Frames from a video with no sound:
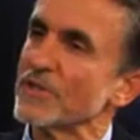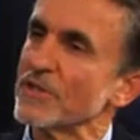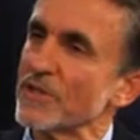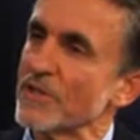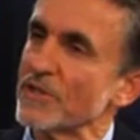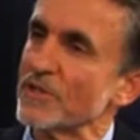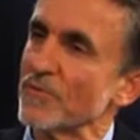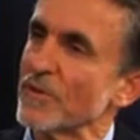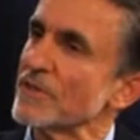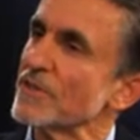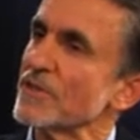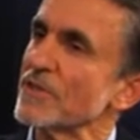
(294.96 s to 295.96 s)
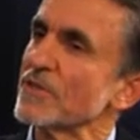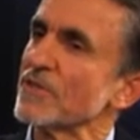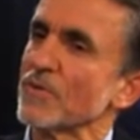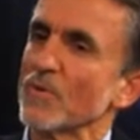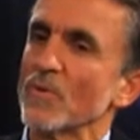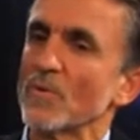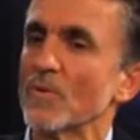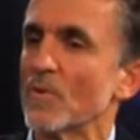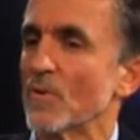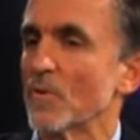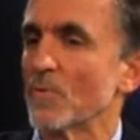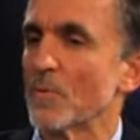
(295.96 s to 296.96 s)
teachers, for instance,
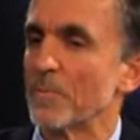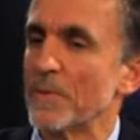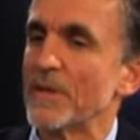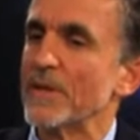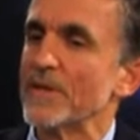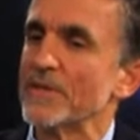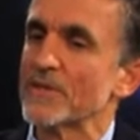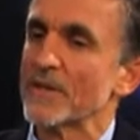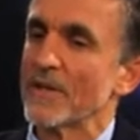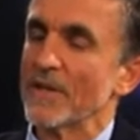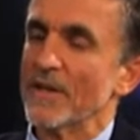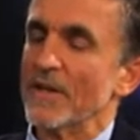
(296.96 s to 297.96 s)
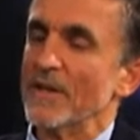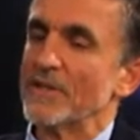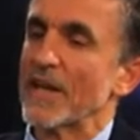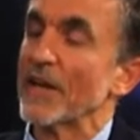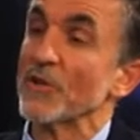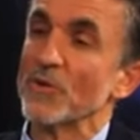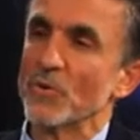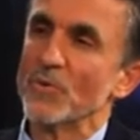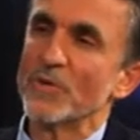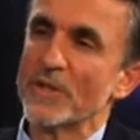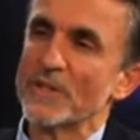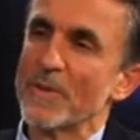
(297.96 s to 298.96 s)
or peers telling you
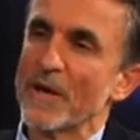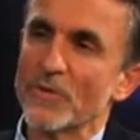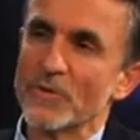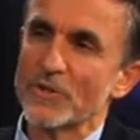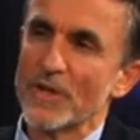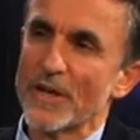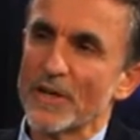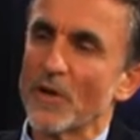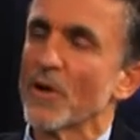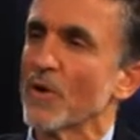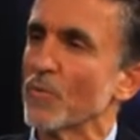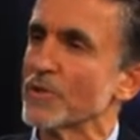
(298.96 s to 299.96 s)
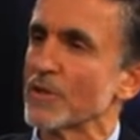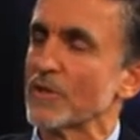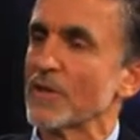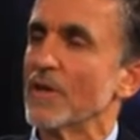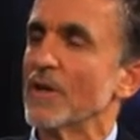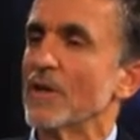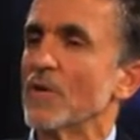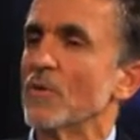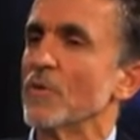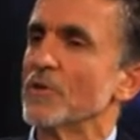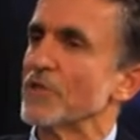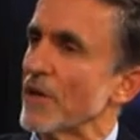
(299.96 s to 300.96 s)
good things about Christianity? Like, was it,
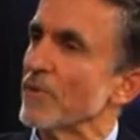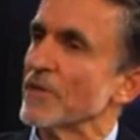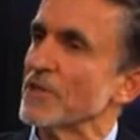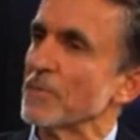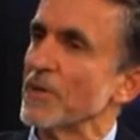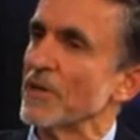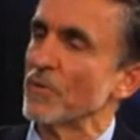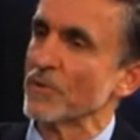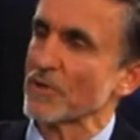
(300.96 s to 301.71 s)
generally speaking, was it